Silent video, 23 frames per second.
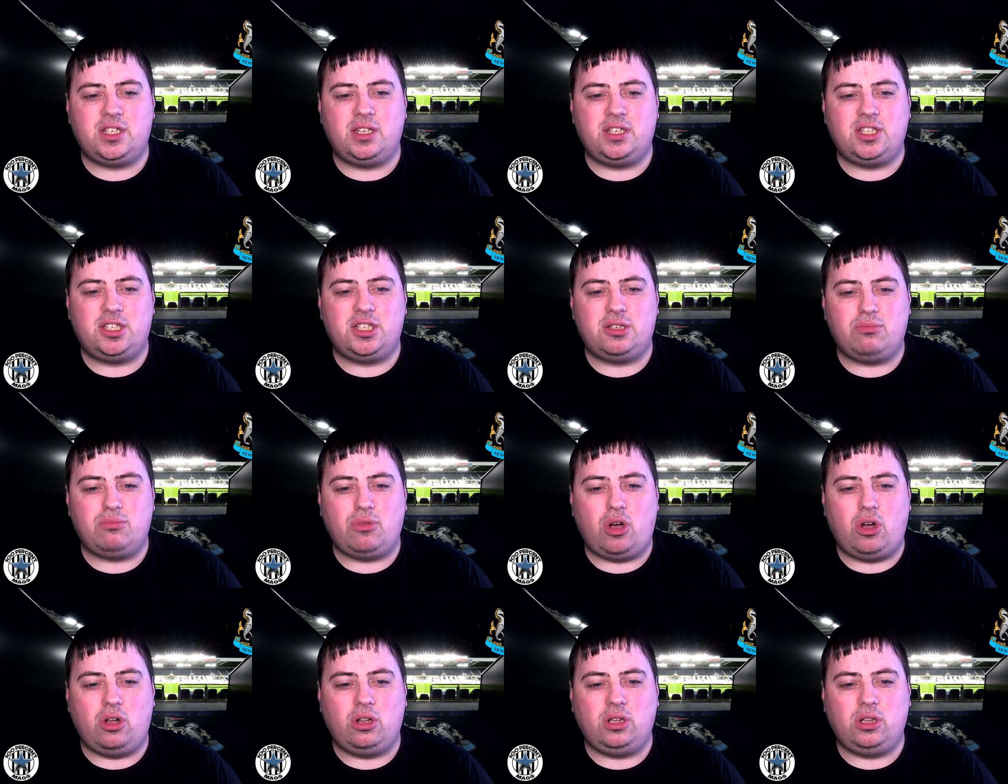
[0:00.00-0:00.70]

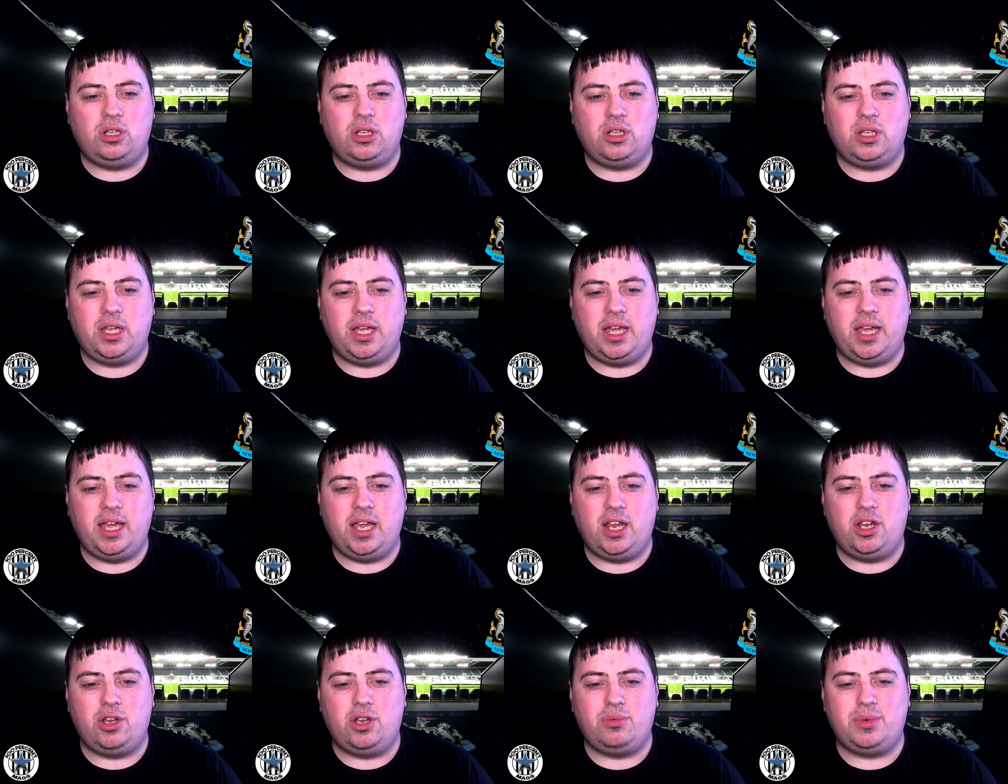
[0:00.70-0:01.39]
Jamal
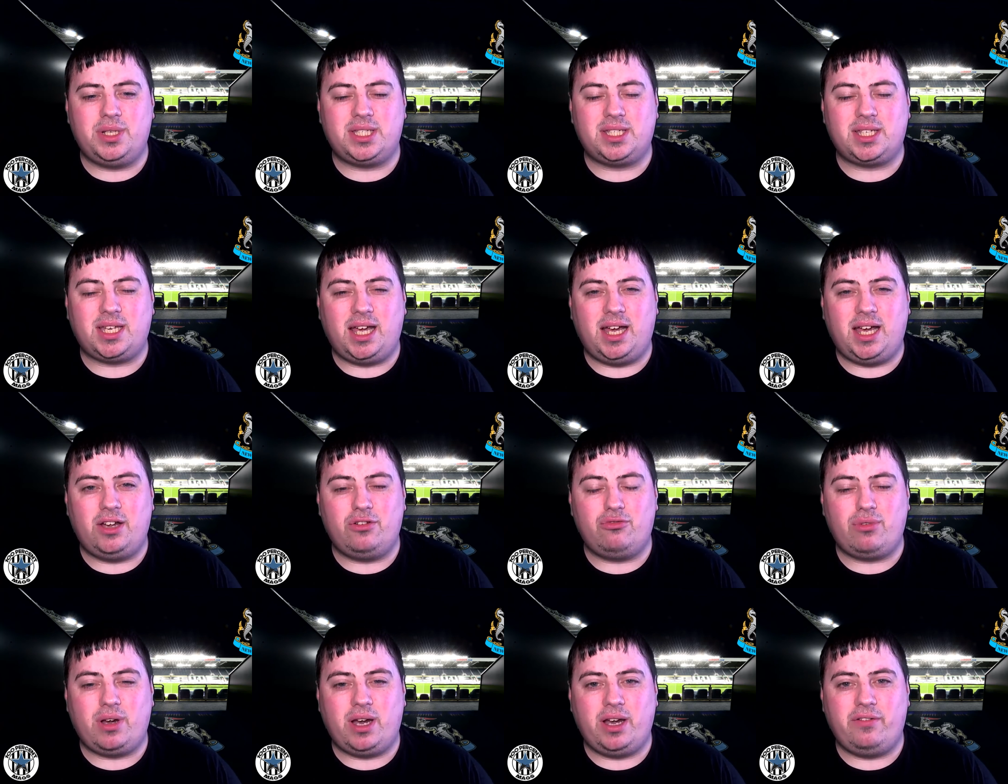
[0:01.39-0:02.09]
Lewis
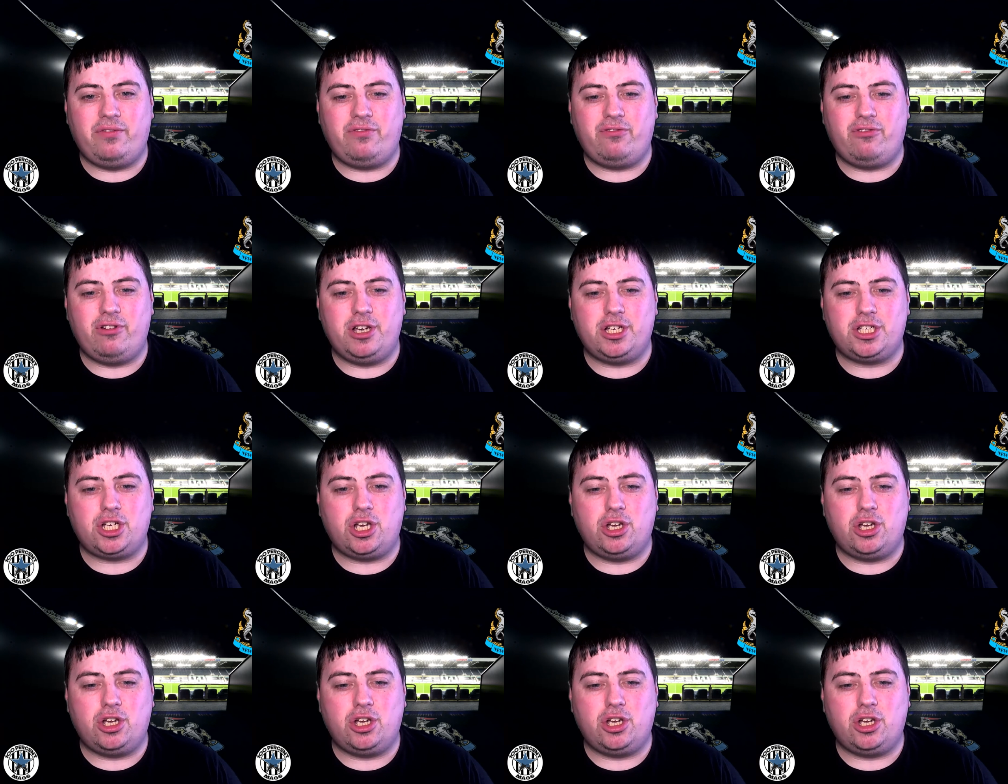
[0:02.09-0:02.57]
and Ryan Fraser,